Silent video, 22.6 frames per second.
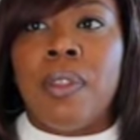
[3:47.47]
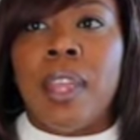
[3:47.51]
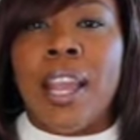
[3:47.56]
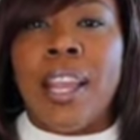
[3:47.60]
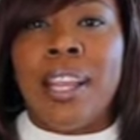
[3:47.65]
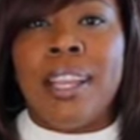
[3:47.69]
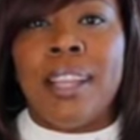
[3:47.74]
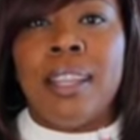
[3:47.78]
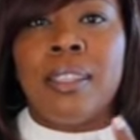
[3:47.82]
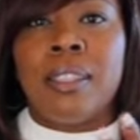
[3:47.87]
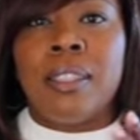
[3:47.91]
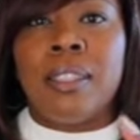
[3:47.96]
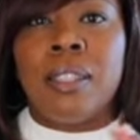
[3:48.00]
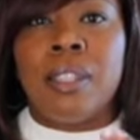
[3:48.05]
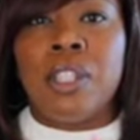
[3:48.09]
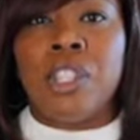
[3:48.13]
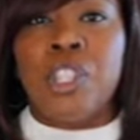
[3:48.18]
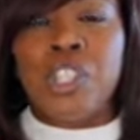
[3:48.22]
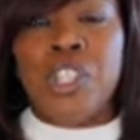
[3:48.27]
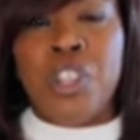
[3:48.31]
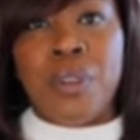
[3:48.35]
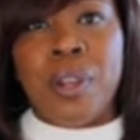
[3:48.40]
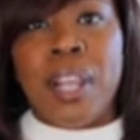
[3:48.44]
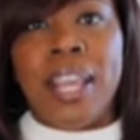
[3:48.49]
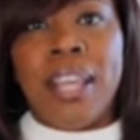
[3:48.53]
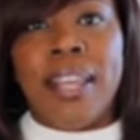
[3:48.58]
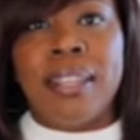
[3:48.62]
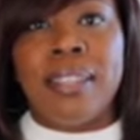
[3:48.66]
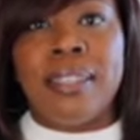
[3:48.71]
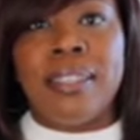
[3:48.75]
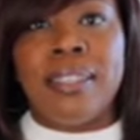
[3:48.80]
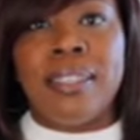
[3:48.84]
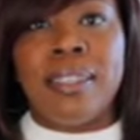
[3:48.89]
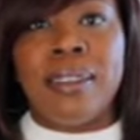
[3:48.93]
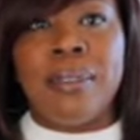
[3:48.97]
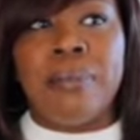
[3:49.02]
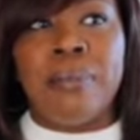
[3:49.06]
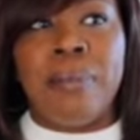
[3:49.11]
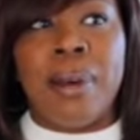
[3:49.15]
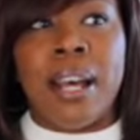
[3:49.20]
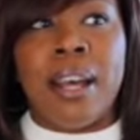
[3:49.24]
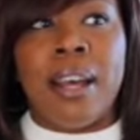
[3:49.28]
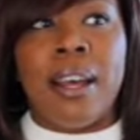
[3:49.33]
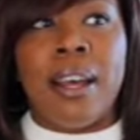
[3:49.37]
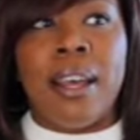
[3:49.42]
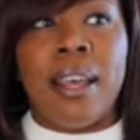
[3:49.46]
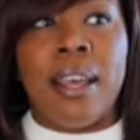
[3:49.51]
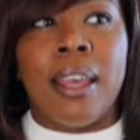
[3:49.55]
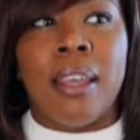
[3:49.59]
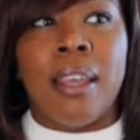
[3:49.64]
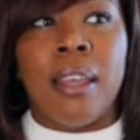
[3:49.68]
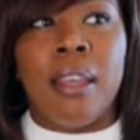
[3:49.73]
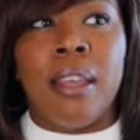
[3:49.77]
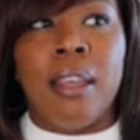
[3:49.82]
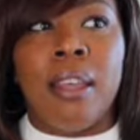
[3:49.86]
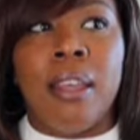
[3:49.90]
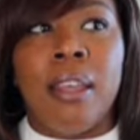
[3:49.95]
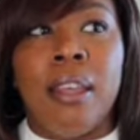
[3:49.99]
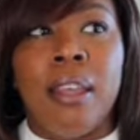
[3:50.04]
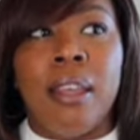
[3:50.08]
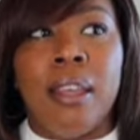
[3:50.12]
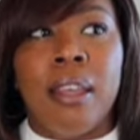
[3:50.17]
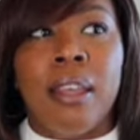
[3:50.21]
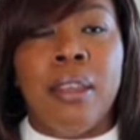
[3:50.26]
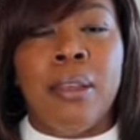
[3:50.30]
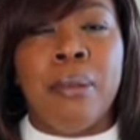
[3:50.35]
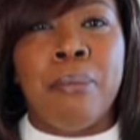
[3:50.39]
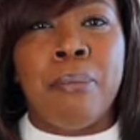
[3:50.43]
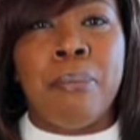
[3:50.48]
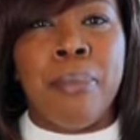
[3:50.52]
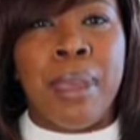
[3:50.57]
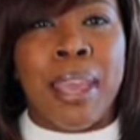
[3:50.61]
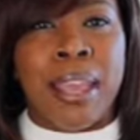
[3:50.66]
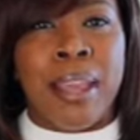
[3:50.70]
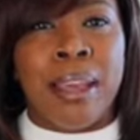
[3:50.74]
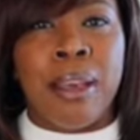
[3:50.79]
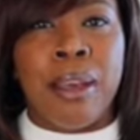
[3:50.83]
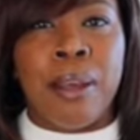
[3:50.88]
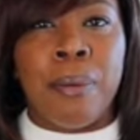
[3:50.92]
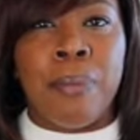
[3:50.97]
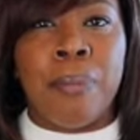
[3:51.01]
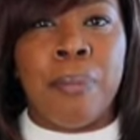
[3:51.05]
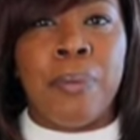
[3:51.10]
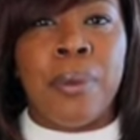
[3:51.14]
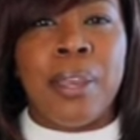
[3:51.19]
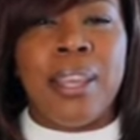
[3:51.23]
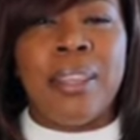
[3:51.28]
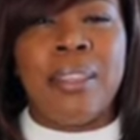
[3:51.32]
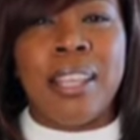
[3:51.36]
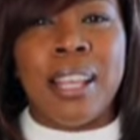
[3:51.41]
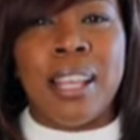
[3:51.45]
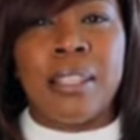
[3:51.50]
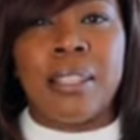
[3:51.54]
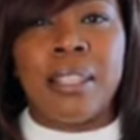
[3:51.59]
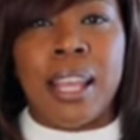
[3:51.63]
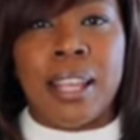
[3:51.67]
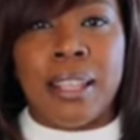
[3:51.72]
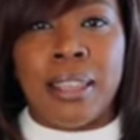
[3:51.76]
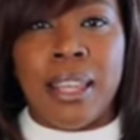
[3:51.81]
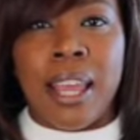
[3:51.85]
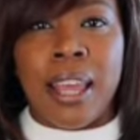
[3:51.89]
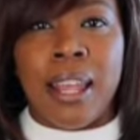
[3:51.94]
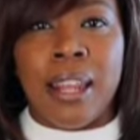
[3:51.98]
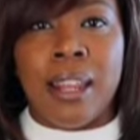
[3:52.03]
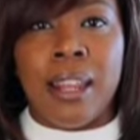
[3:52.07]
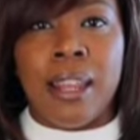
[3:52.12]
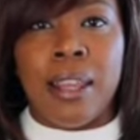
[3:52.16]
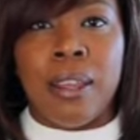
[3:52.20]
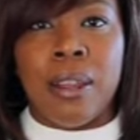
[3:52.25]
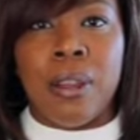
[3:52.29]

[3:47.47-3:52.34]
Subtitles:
I guess, showcase my makeup and things like that